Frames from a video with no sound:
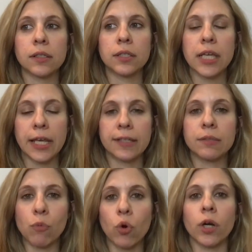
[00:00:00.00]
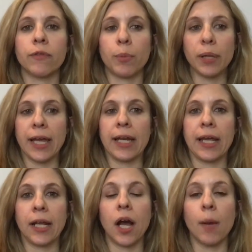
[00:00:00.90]
takes more of the
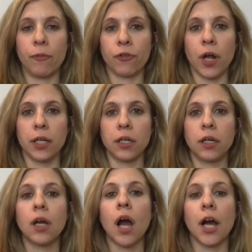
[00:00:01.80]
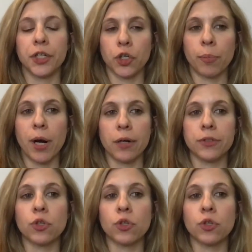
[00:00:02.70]
planning up front on your part.